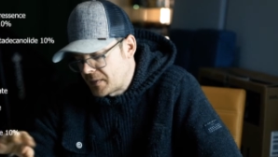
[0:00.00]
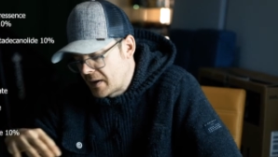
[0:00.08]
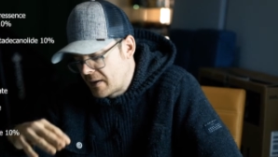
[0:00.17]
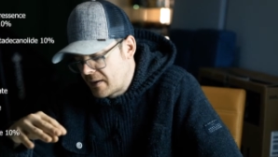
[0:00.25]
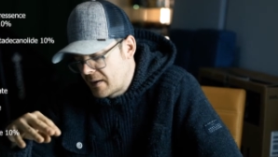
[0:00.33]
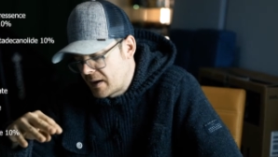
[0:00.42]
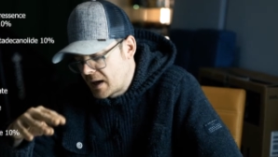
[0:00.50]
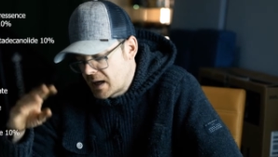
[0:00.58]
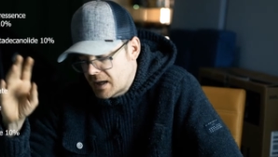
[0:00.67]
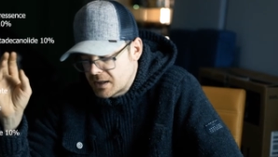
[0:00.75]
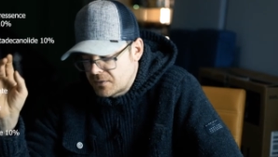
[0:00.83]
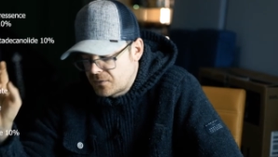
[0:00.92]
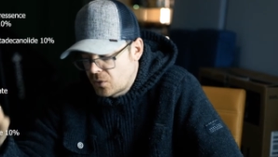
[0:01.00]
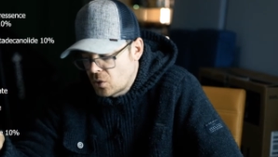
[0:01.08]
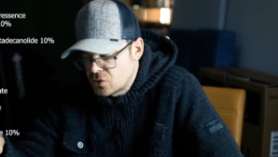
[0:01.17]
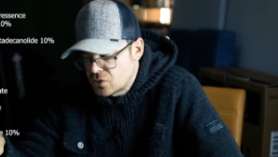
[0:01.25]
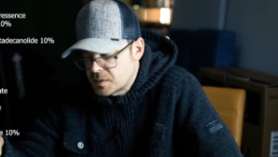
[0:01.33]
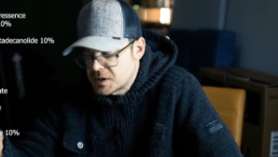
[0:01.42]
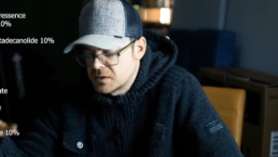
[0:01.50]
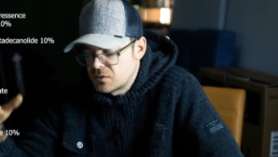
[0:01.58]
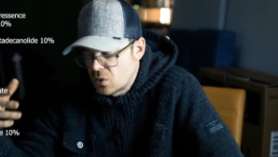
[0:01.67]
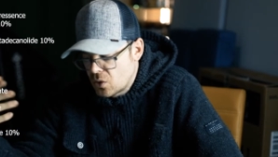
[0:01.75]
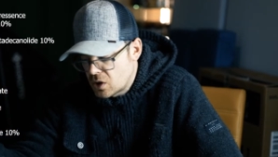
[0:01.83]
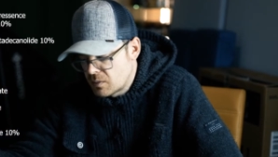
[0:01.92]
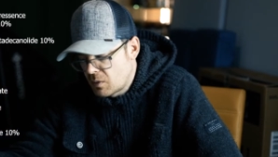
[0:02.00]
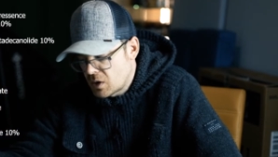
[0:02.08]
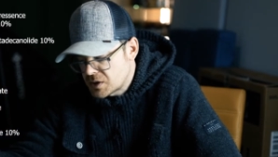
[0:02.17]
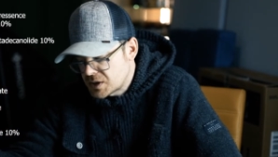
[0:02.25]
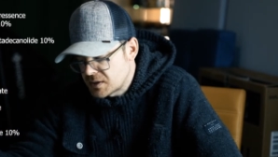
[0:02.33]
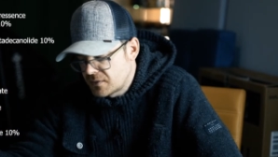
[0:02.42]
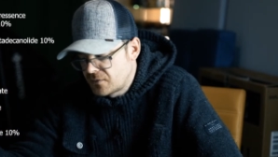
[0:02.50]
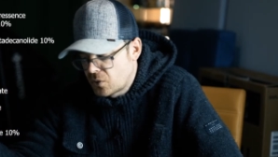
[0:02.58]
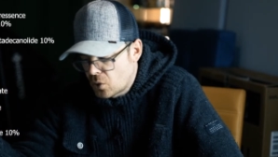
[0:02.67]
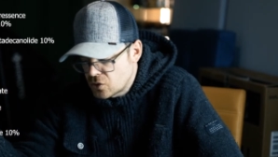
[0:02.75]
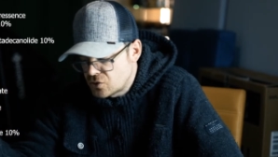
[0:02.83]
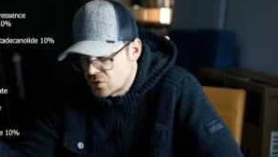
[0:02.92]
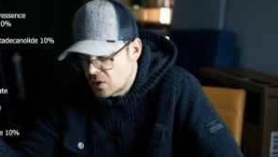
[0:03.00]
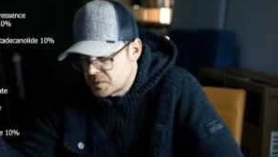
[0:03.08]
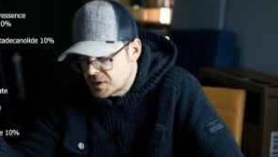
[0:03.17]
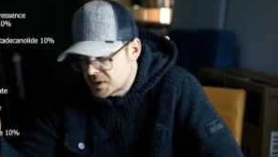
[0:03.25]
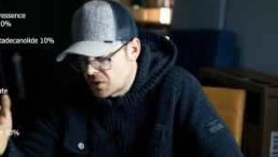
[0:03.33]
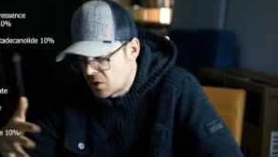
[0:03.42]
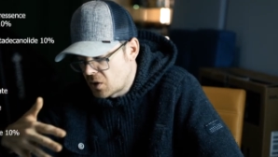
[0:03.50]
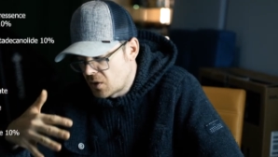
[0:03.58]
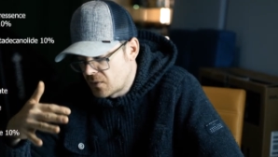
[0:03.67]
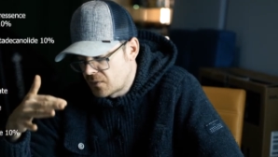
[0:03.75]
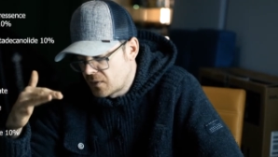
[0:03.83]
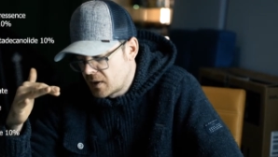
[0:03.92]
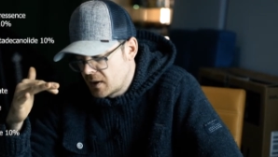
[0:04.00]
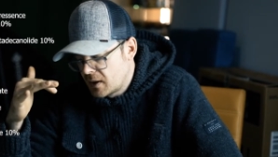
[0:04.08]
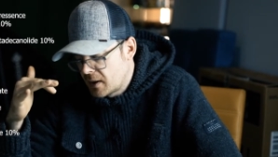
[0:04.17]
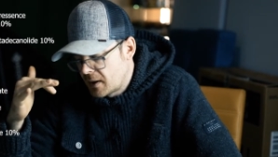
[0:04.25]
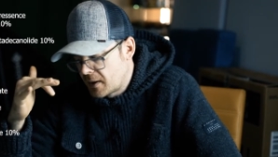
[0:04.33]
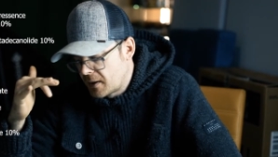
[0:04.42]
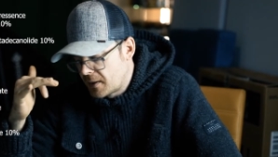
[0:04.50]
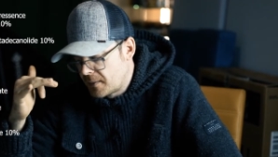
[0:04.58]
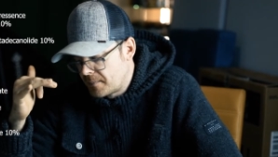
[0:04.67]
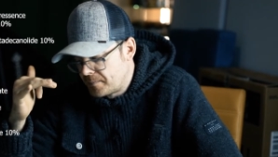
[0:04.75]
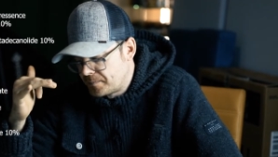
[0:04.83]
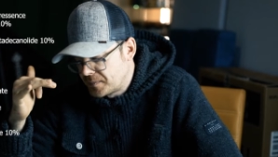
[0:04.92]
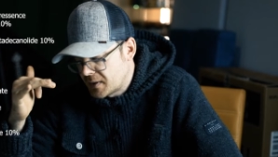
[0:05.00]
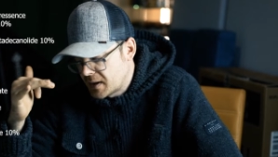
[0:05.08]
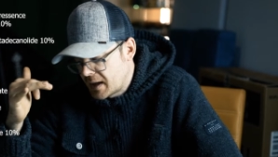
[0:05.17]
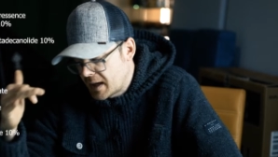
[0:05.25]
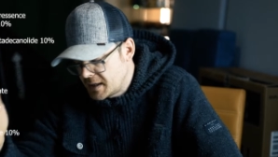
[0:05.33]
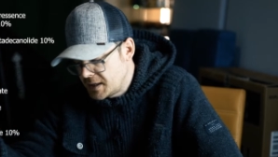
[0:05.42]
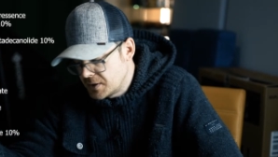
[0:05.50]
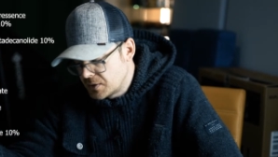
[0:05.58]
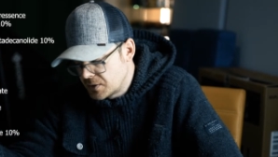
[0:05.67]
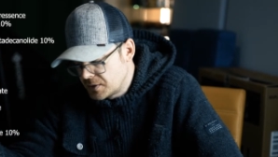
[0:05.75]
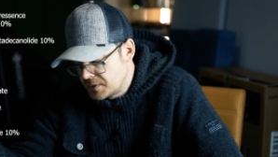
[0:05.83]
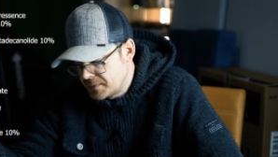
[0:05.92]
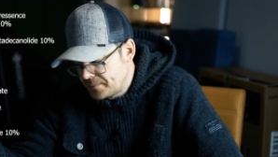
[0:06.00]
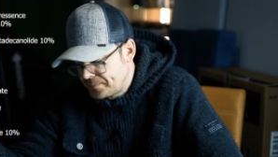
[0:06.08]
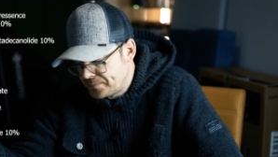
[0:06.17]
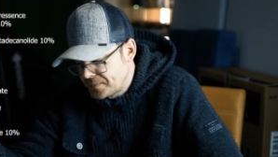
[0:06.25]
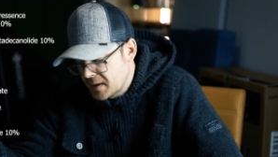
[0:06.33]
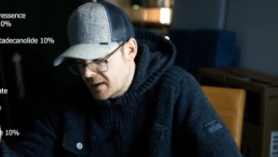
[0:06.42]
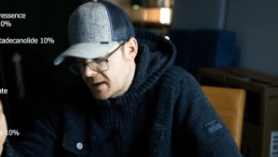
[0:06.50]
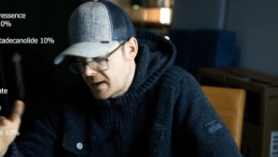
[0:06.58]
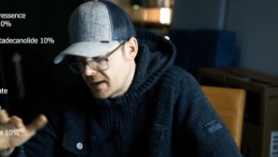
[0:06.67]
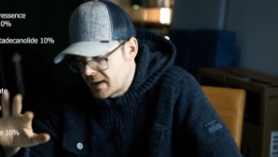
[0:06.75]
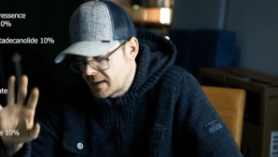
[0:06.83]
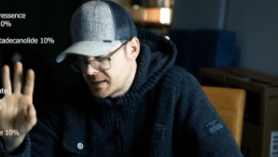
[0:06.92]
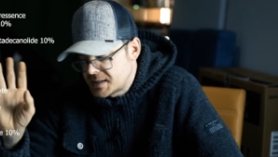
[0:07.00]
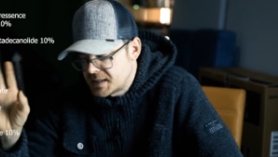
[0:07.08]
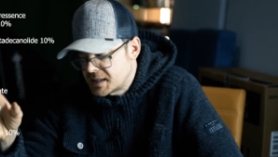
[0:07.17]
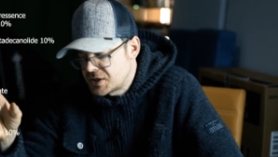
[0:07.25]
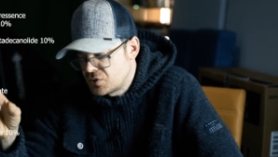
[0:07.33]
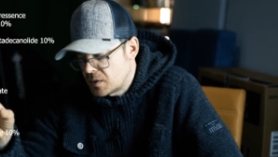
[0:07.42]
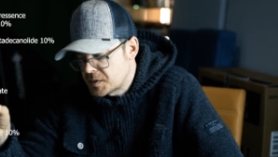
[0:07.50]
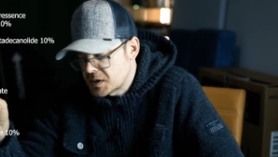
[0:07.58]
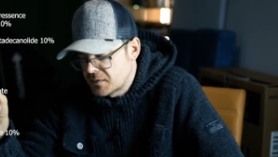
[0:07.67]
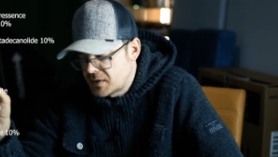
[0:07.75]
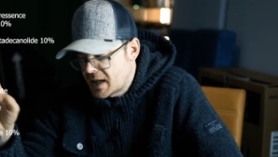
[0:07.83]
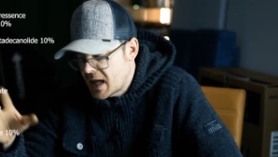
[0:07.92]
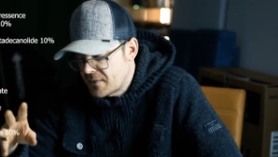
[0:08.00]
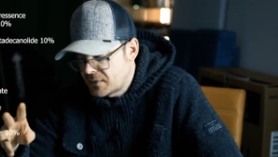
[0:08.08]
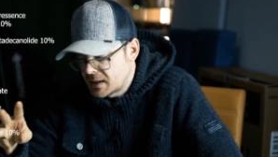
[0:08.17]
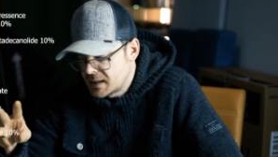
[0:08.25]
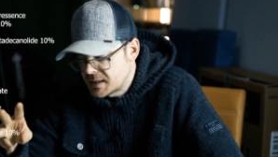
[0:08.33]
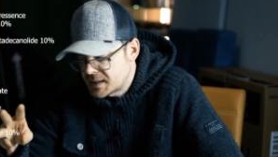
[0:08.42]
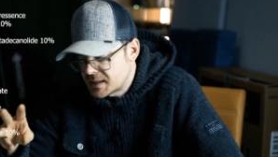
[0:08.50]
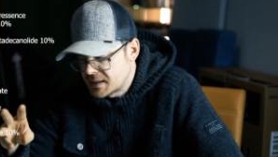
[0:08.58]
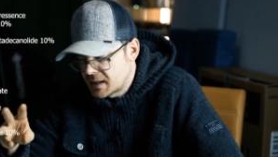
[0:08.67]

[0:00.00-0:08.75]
I added 4 drops of oak moss, 4 drops of Hedione. I added 6 drops of Cephalus.